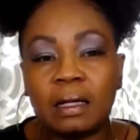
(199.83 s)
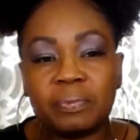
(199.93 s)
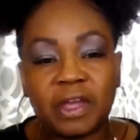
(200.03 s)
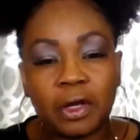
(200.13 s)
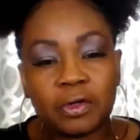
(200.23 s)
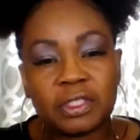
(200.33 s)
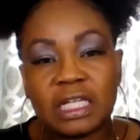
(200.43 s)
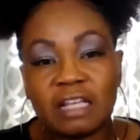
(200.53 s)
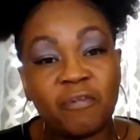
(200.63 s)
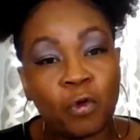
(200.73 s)
their
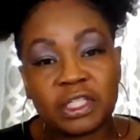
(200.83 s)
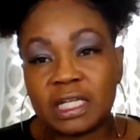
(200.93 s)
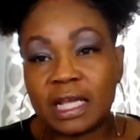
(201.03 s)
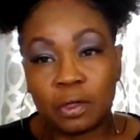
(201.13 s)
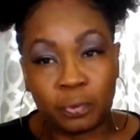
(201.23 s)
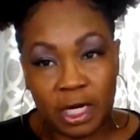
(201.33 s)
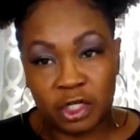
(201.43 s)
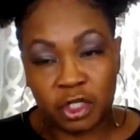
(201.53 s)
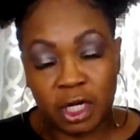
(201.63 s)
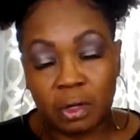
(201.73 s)
CD4 CD8
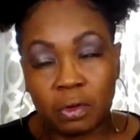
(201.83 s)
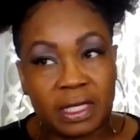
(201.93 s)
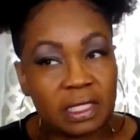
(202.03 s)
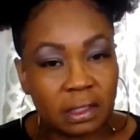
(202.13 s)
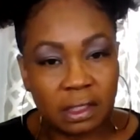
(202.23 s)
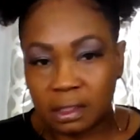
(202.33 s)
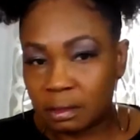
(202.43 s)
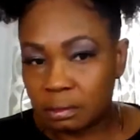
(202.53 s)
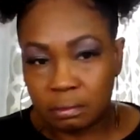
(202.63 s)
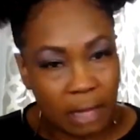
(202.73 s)
ratio is
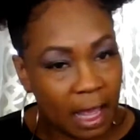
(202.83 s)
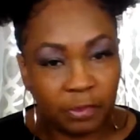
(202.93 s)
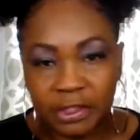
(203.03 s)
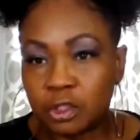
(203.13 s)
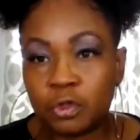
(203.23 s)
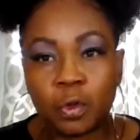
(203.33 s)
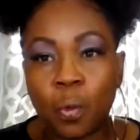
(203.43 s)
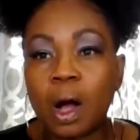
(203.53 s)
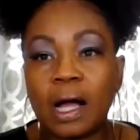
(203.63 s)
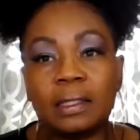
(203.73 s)
a healthy 2 to
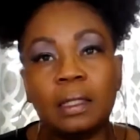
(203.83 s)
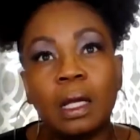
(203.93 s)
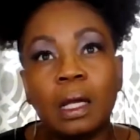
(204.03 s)
1.